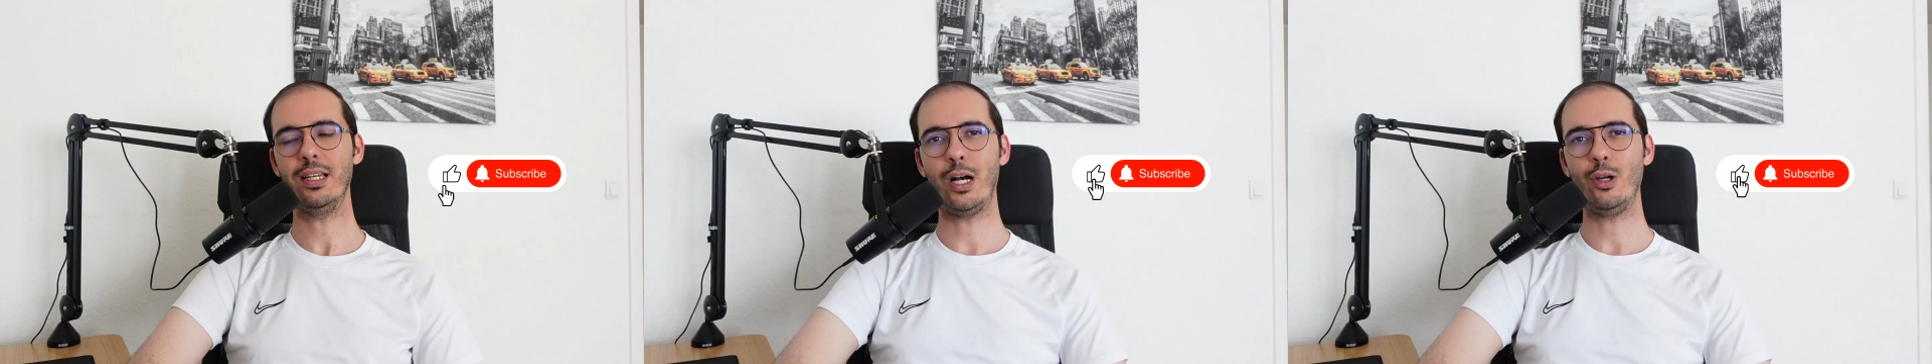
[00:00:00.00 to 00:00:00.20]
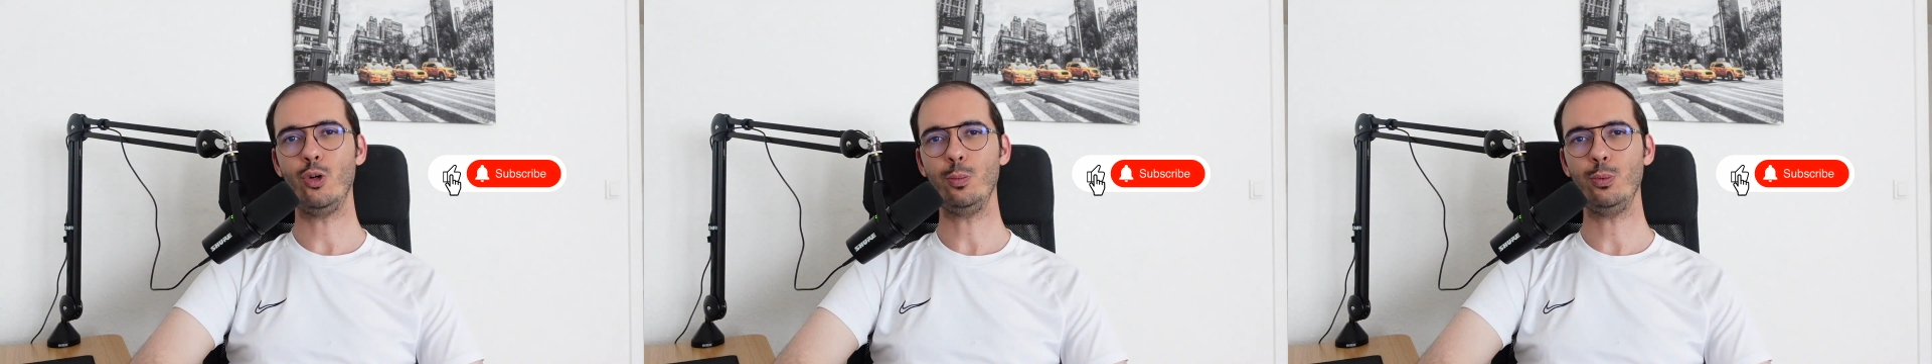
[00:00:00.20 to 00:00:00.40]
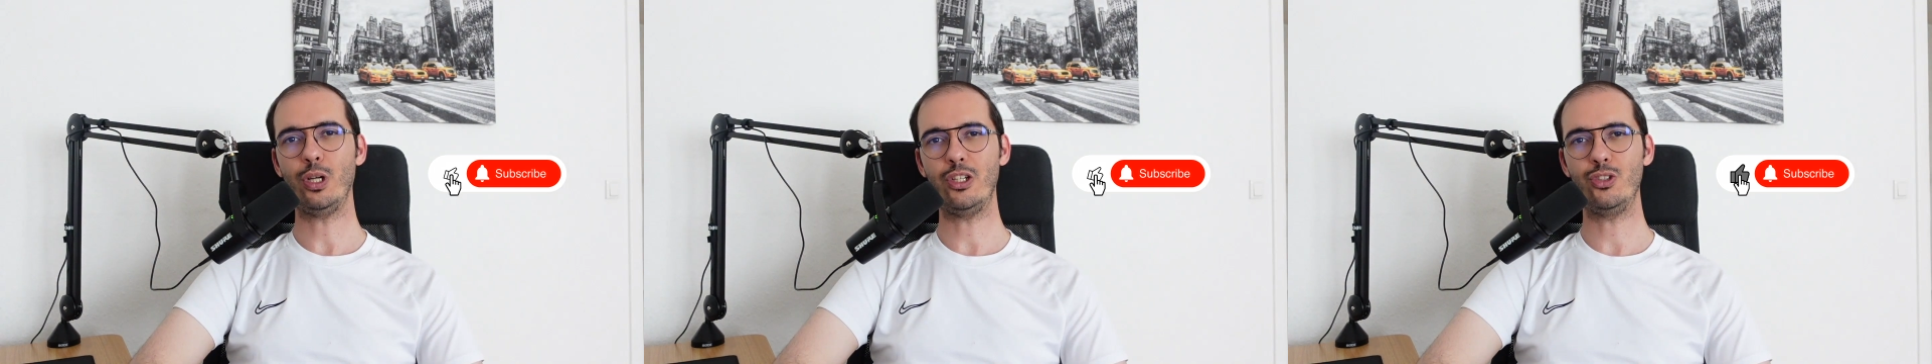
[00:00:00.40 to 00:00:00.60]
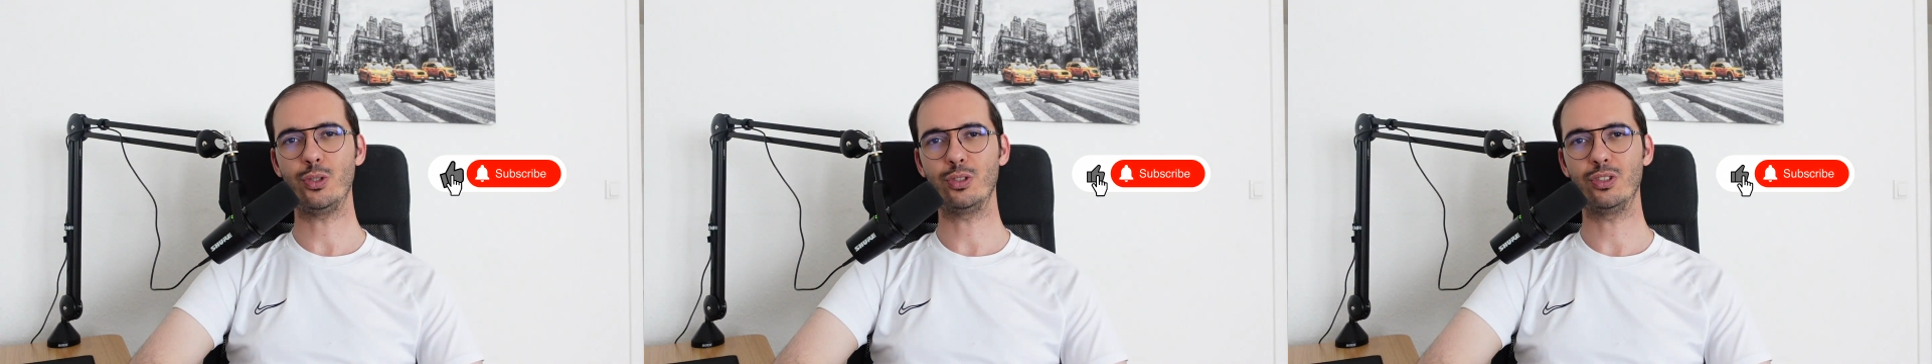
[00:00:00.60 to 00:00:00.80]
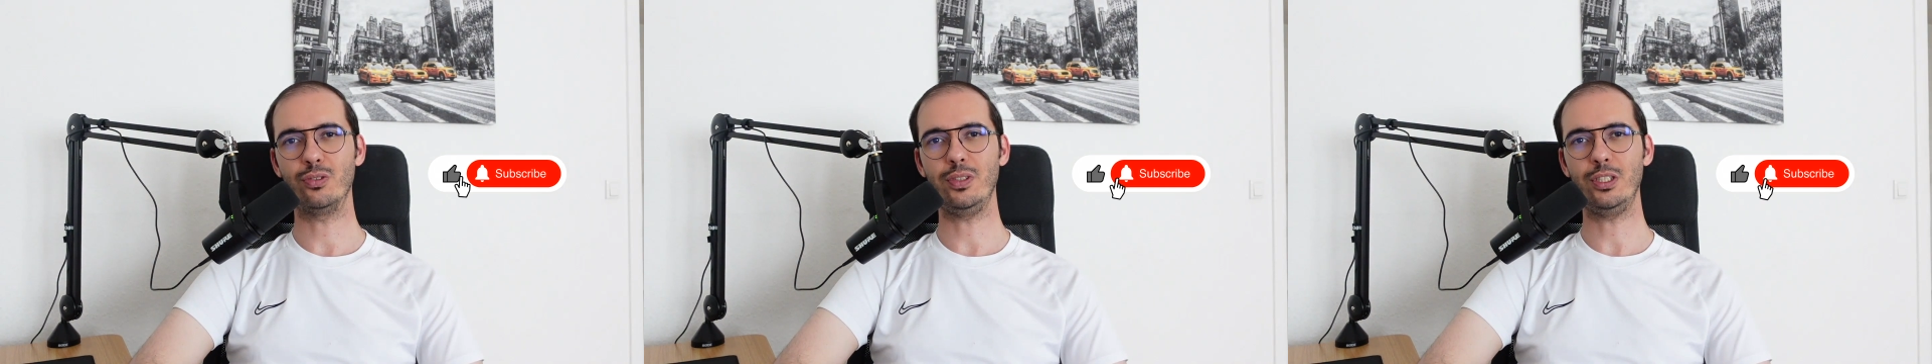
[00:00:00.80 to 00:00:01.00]
I hope you
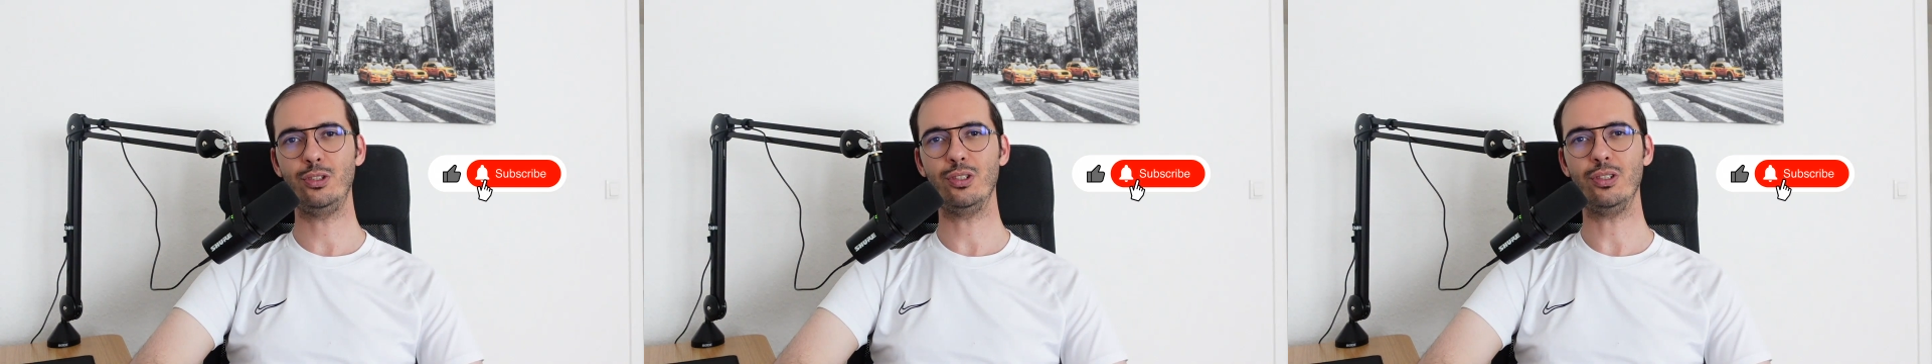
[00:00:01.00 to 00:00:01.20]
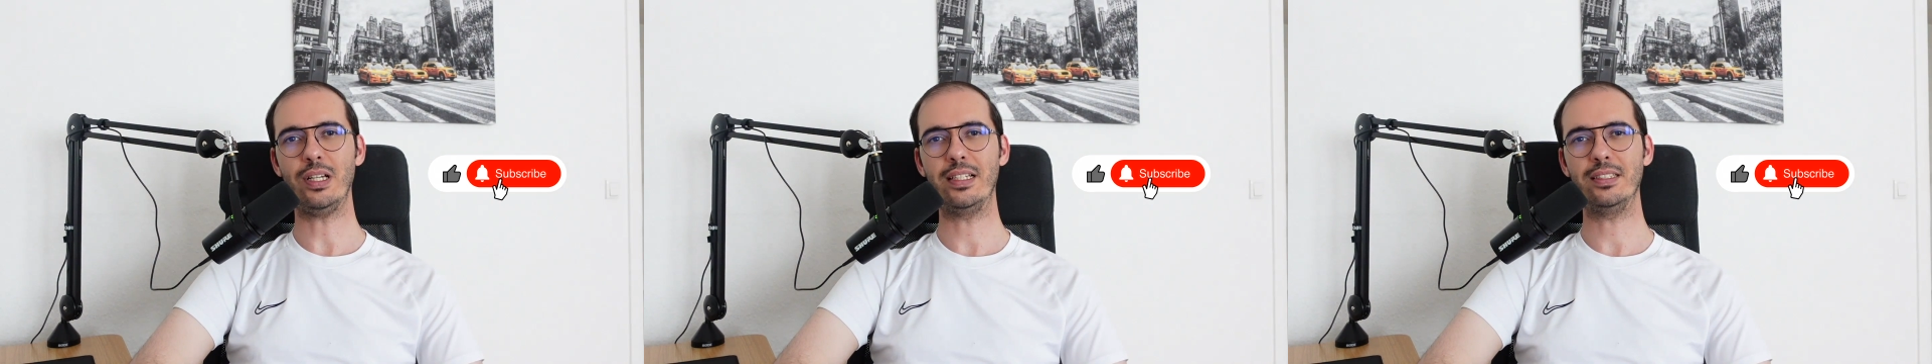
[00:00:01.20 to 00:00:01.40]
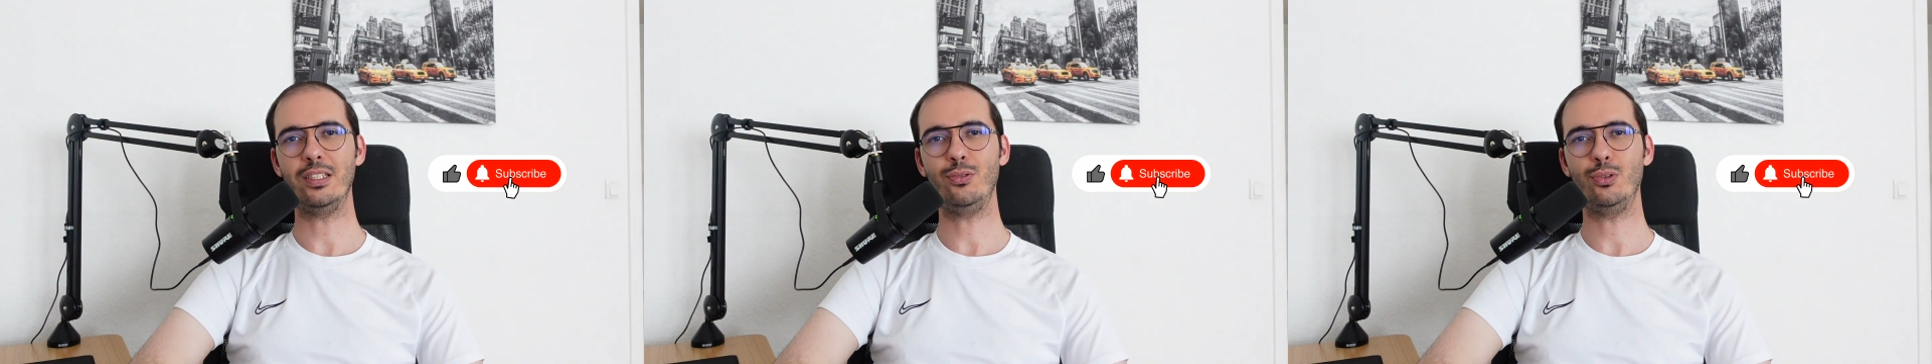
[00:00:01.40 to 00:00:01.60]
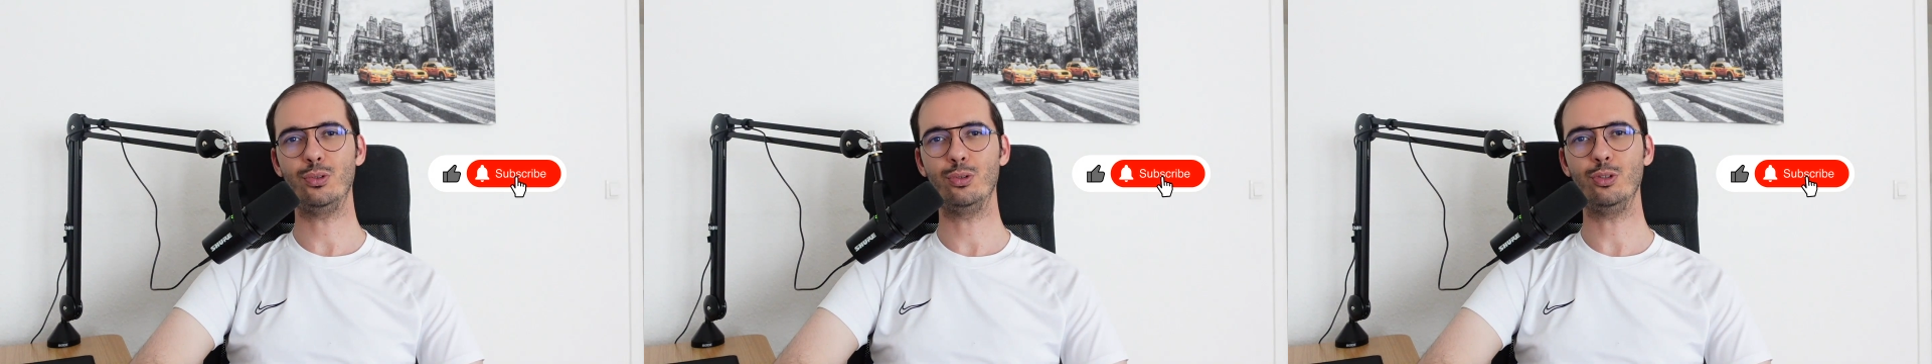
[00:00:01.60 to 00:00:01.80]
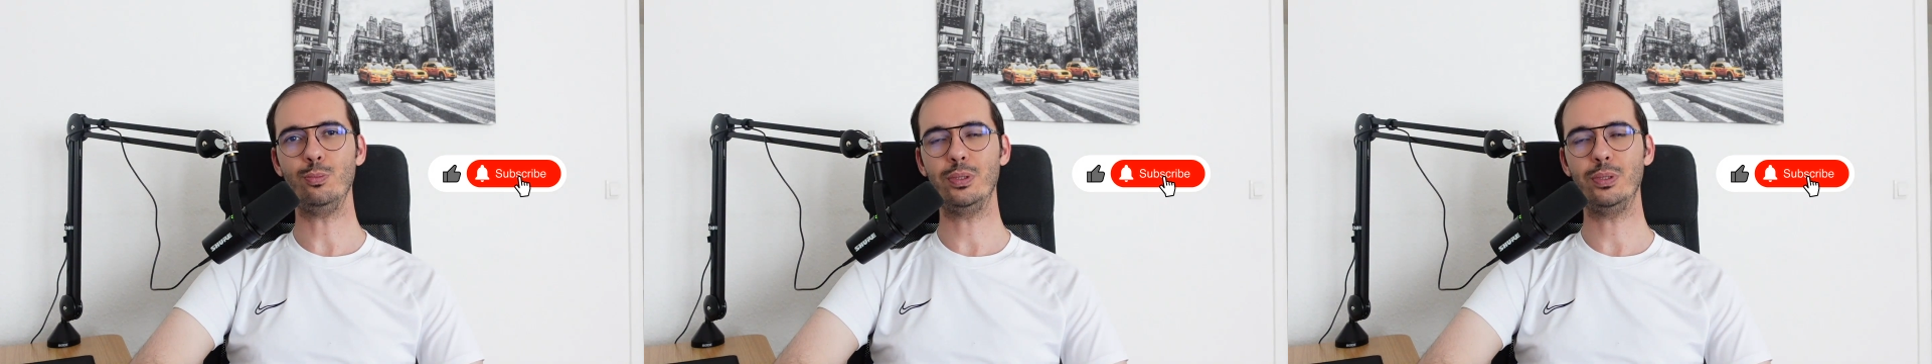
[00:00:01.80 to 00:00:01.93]
enjoyed the video and if you do,